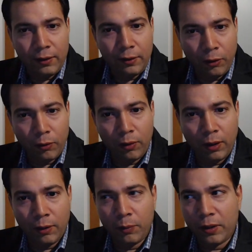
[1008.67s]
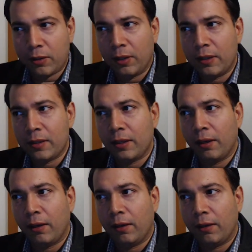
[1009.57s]
which is
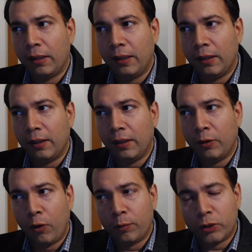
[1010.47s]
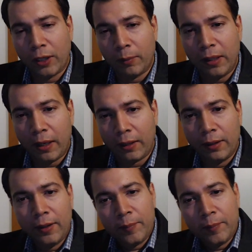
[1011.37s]
Iram Sharmila,